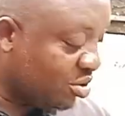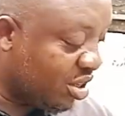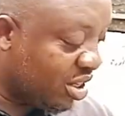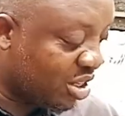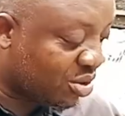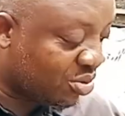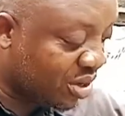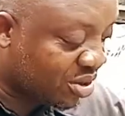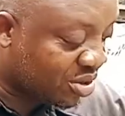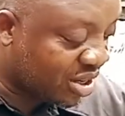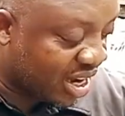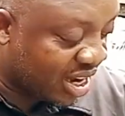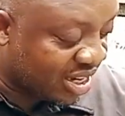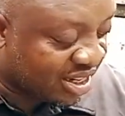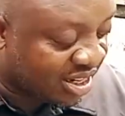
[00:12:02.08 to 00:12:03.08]
do it this way so
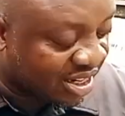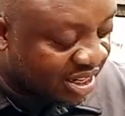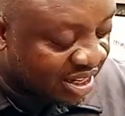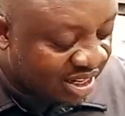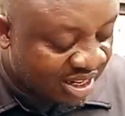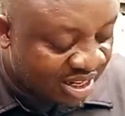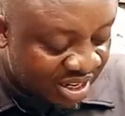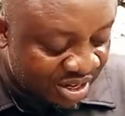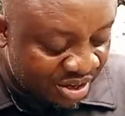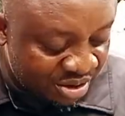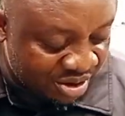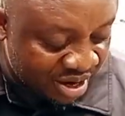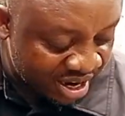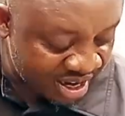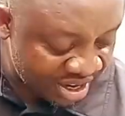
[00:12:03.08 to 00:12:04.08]
that you
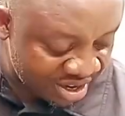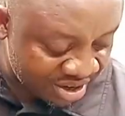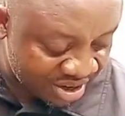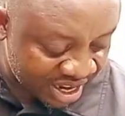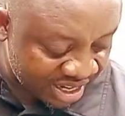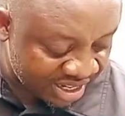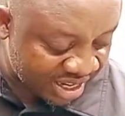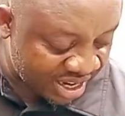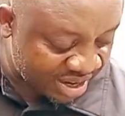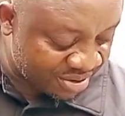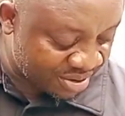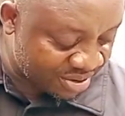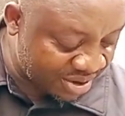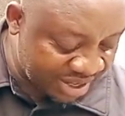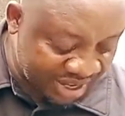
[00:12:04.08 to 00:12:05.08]
can really understand
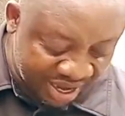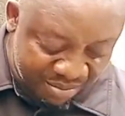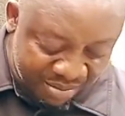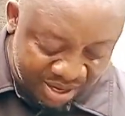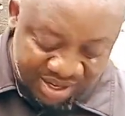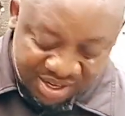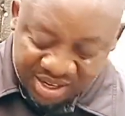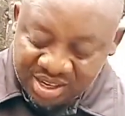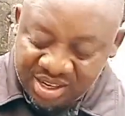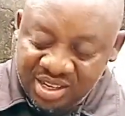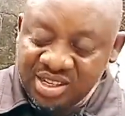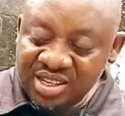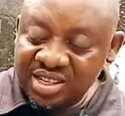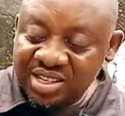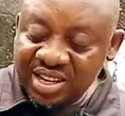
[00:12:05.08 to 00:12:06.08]
what I meant.
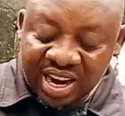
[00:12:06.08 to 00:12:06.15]
This is